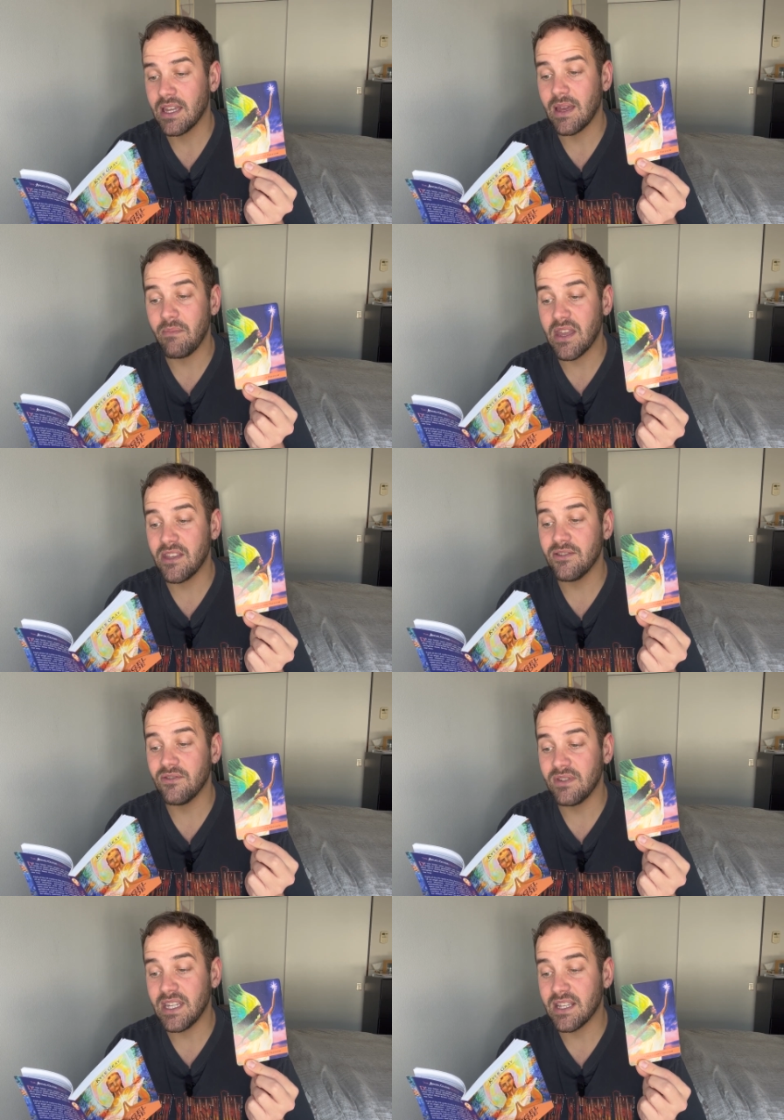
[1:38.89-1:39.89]
that make you
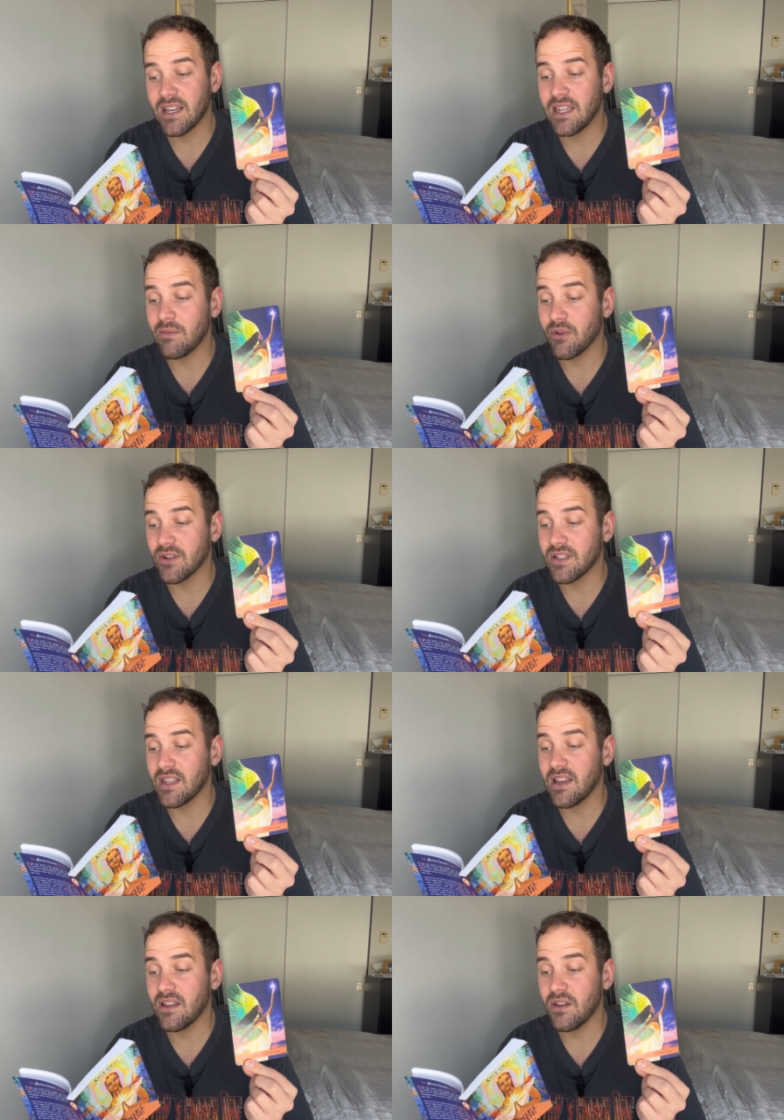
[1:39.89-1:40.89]
unique in the person
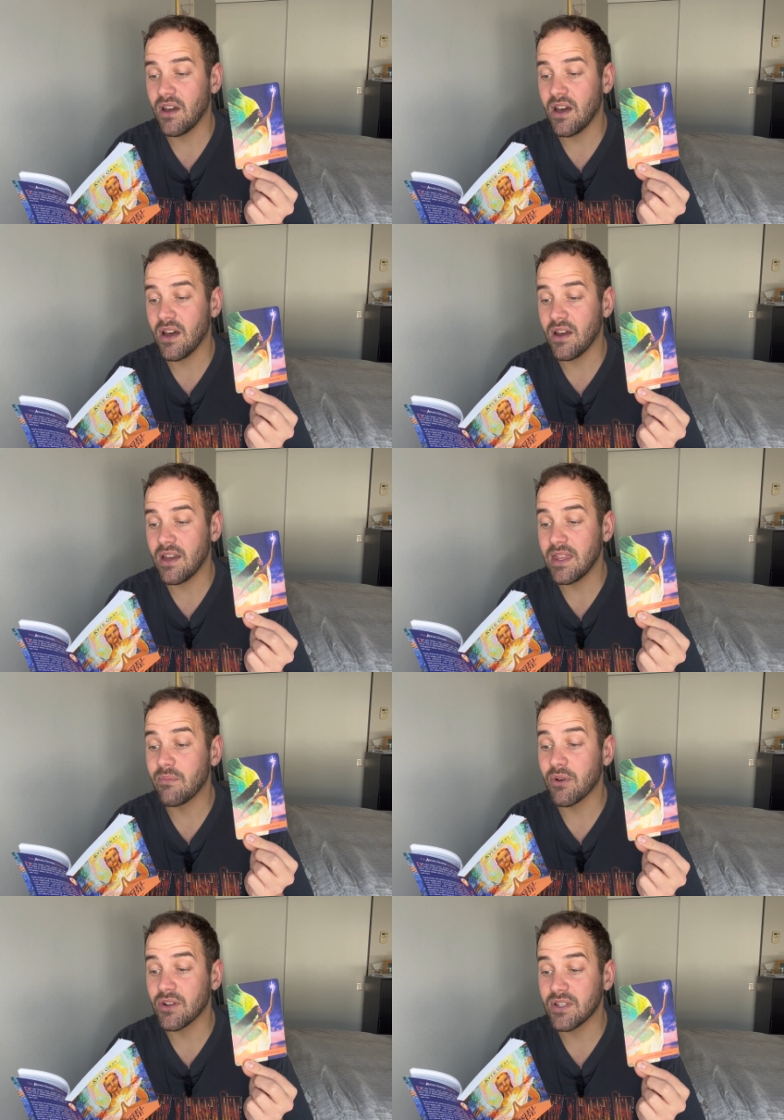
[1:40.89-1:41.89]
that uh, in
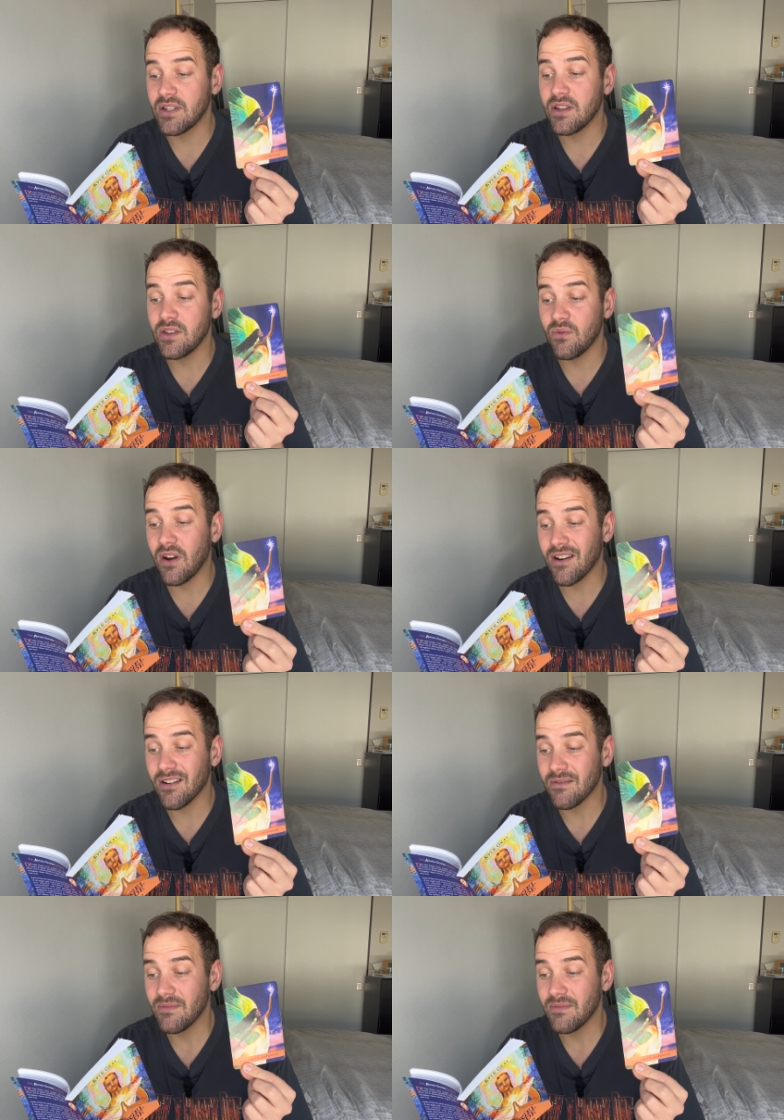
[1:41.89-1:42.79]
the person you are.